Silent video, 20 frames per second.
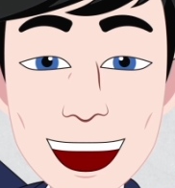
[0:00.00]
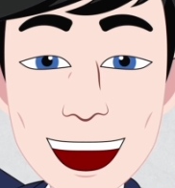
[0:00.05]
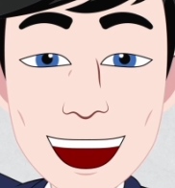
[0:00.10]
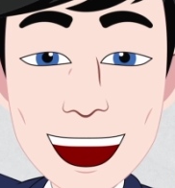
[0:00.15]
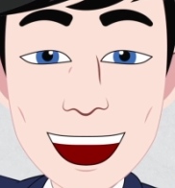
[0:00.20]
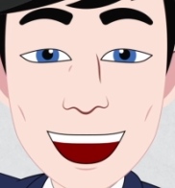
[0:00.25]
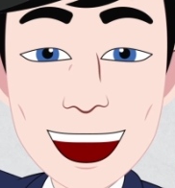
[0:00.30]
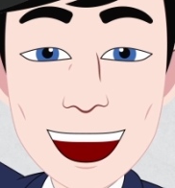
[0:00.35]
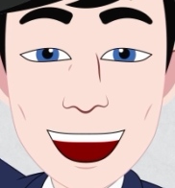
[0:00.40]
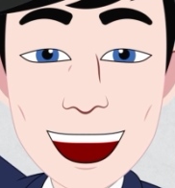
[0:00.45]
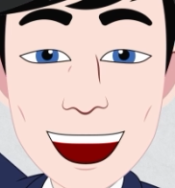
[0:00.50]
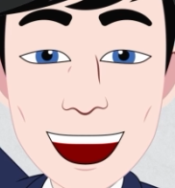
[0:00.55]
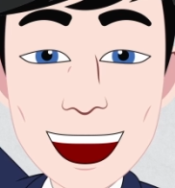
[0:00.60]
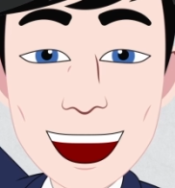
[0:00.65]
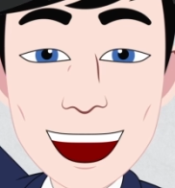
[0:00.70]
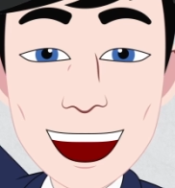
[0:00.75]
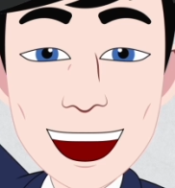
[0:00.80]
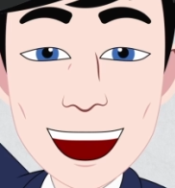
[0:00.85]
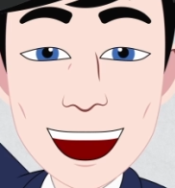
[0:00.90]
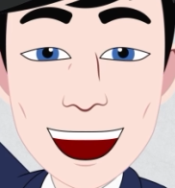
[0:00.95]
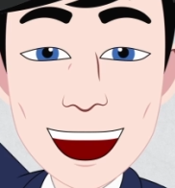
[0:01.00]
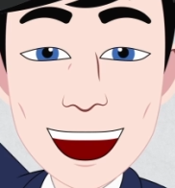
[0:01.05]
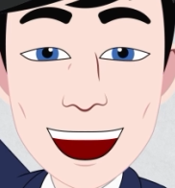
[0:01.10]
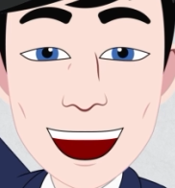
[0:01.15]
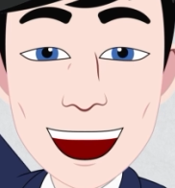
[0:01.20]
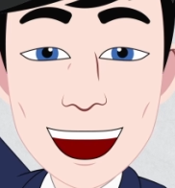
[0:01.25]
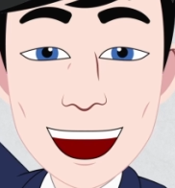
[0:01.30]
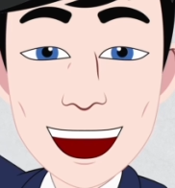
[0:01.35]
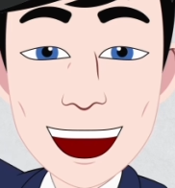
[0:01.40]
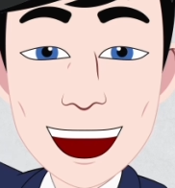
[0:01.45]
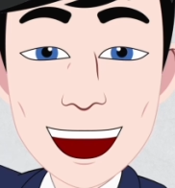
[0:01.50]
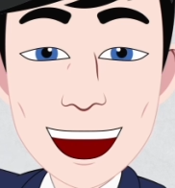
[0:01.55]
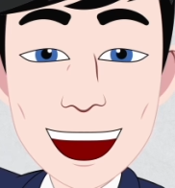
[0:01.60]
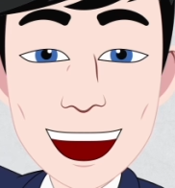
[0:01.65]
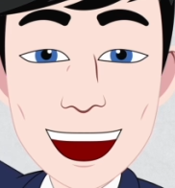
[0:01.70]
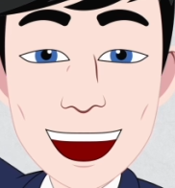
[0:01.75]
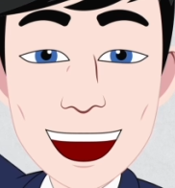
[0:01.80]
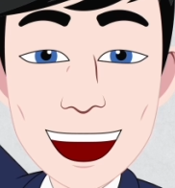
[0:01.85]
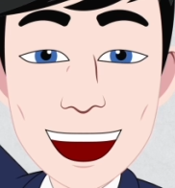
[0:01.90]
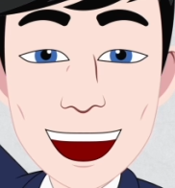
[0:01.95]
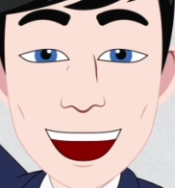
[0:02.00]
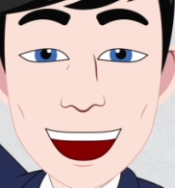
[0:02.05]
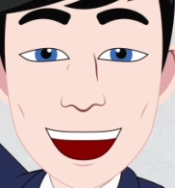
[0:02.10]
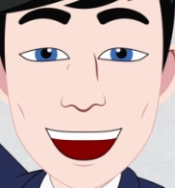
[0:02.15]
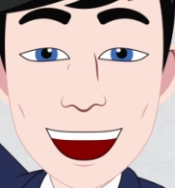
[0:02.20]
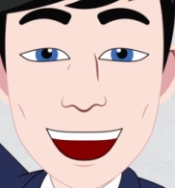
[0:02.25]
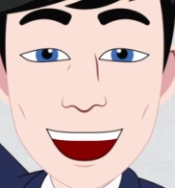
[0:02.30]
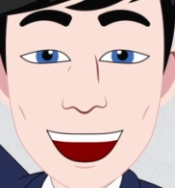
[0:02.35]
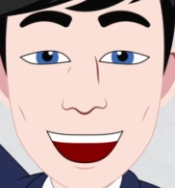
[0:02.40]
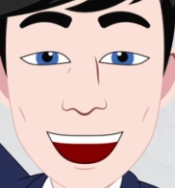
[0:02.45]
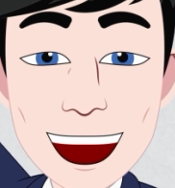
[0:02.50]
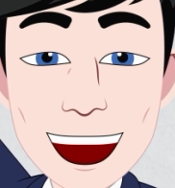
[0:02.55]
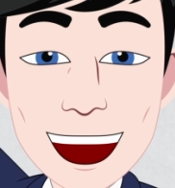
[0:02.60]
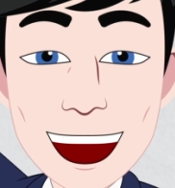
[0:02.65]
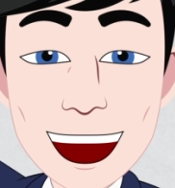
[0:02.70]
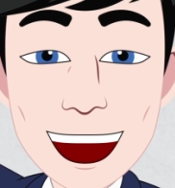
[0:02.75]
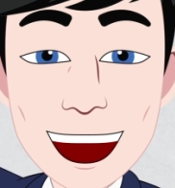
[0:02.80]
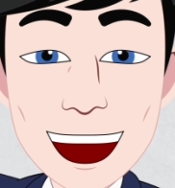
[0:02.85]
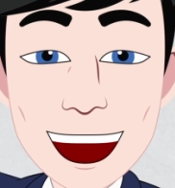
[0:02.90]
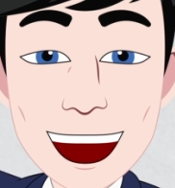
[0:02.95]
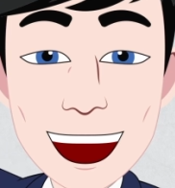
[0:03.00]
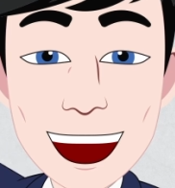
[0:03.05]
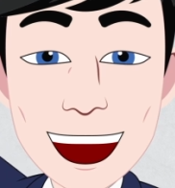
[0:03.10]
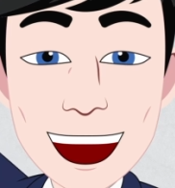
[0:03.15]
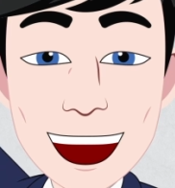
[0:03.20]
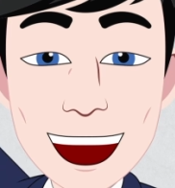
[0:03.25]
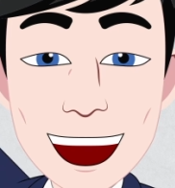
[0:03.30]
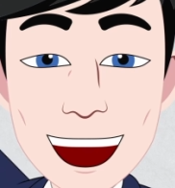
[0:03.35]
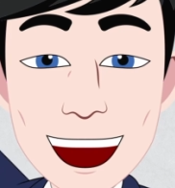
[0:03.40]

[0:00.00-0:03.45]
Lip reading: [no speech]